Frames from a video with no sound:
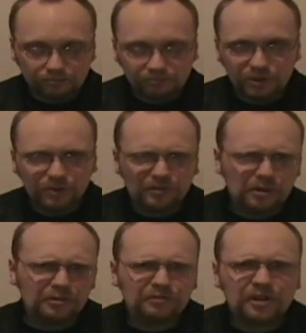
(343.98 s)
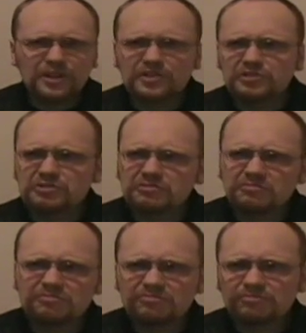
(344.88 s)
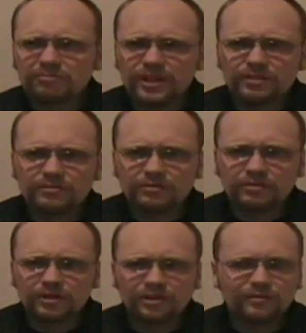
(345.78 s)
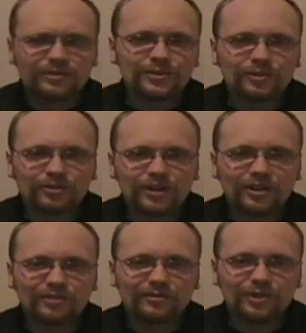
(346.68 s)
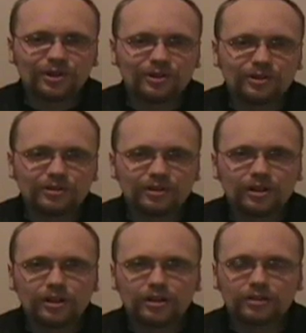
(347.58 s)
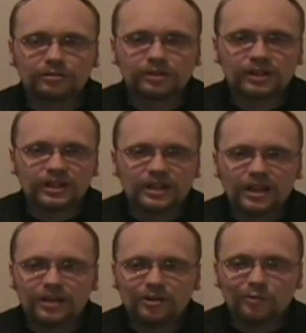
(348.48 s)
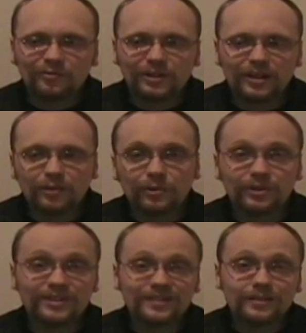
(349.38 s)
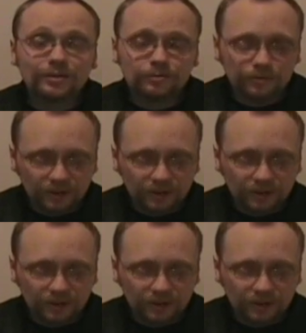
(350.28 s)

So far we've raised about a little over $200 for charity, and hopefully that will continue.